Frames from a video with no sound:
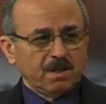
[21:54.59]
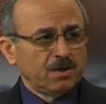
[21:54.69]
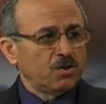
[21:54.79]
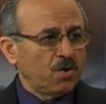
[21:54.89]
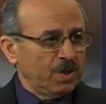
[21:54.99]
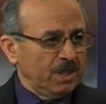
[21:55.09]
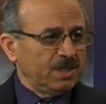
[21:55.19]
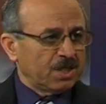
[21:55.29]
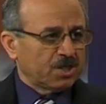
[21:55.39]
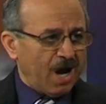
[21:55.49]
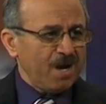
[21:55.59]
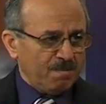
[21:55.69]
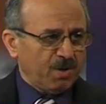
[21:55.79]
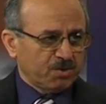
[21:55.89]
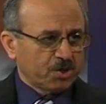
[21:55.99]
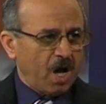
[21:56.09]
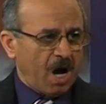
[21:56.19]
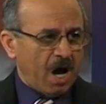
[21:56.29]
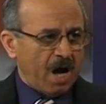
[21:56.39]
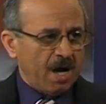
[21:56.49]
you know, in the time of
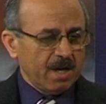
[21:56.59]
Shah,